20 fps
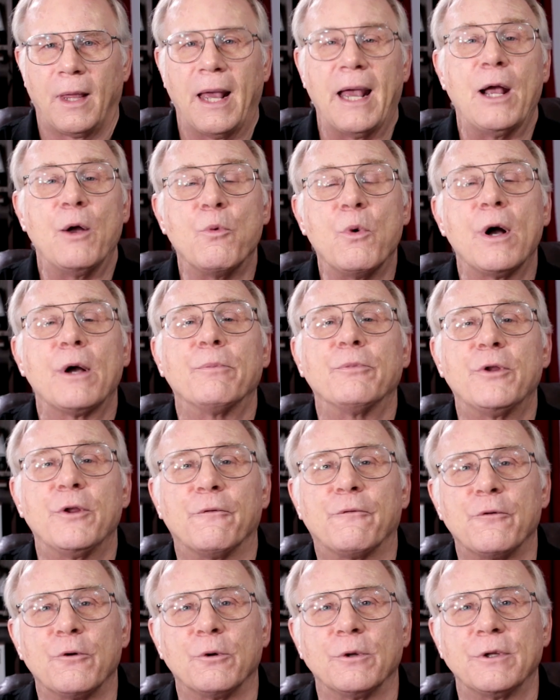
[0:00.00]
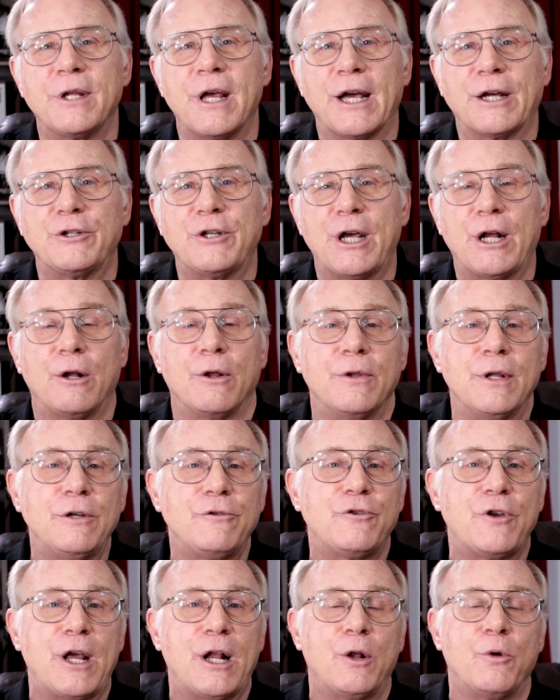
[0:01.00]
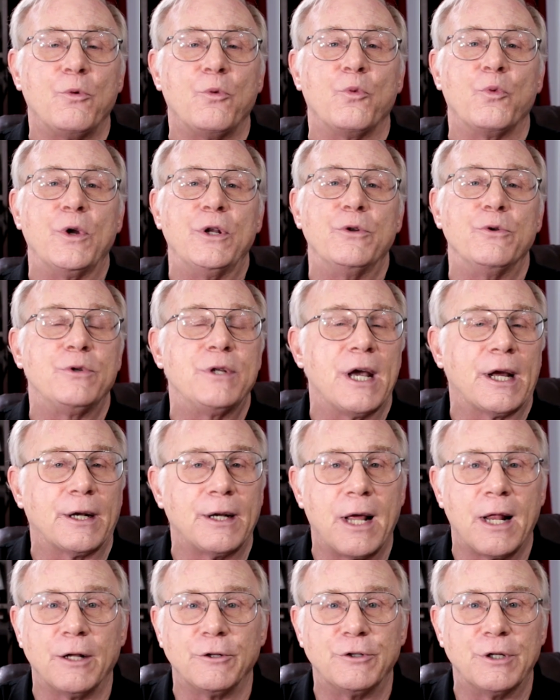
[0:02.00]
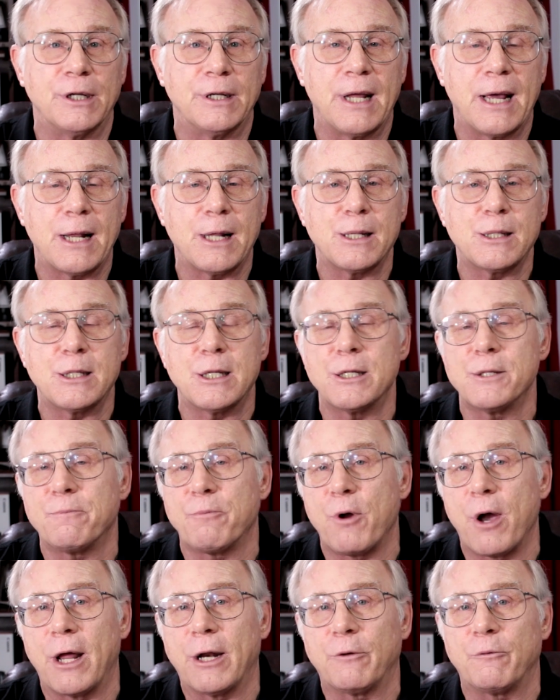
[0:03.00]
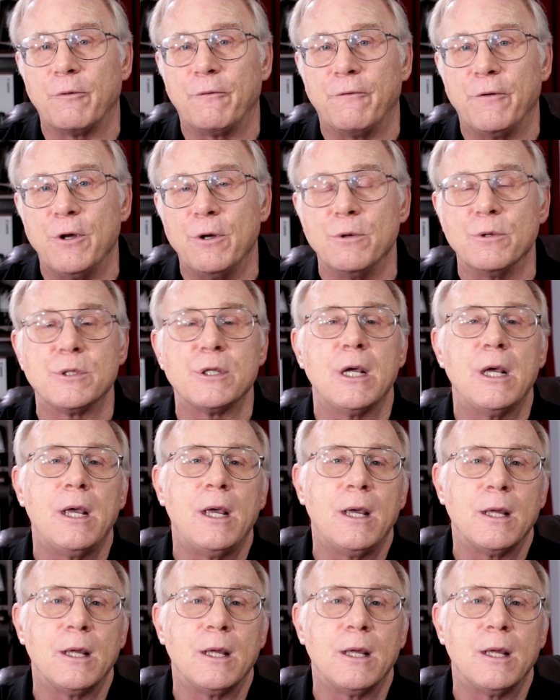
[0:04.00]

Hey, welcome to the Frugal Tech channel. On this channel, we do technology analysis, product reviews,